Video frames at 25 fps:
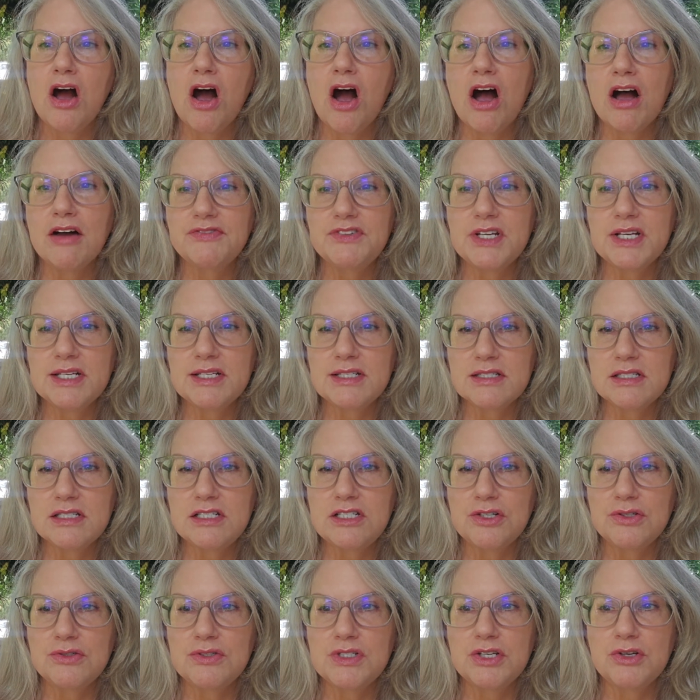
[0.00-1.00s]
Often it's
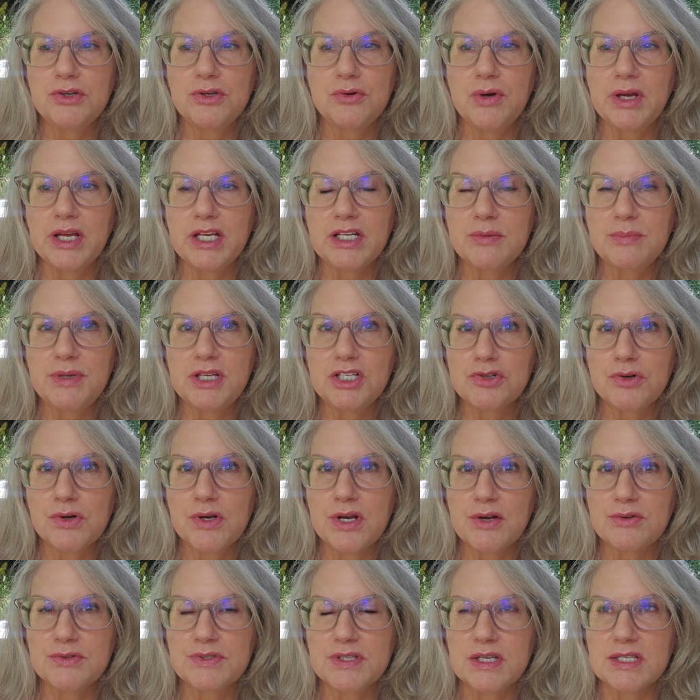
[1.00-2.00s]
due to
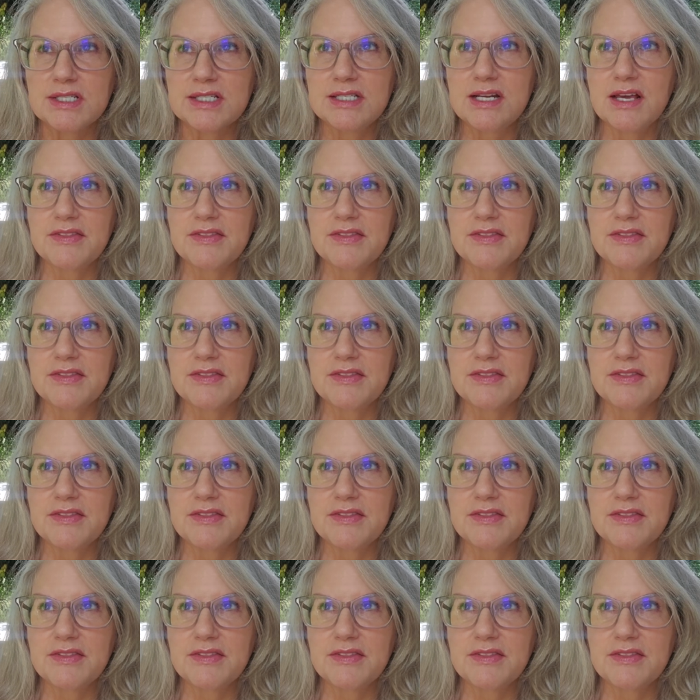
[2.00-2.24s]
endometriosis.